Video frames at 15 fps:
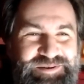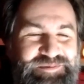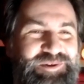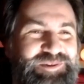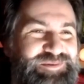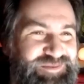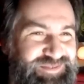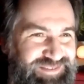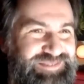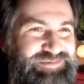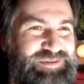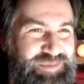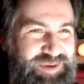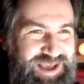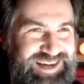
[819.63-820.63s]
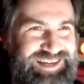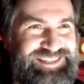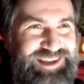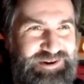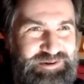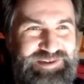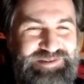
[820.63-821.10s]
what the PIs
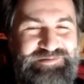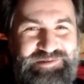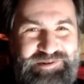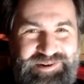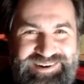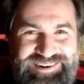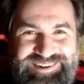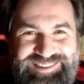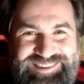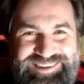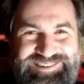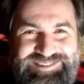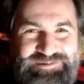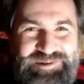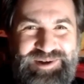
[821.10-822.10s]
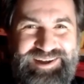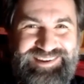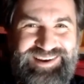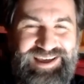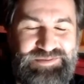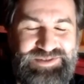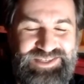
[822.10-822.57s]
are looking for, not
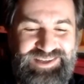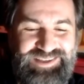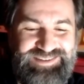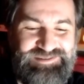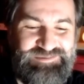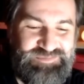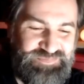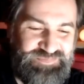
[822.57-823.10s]
quite lab skills.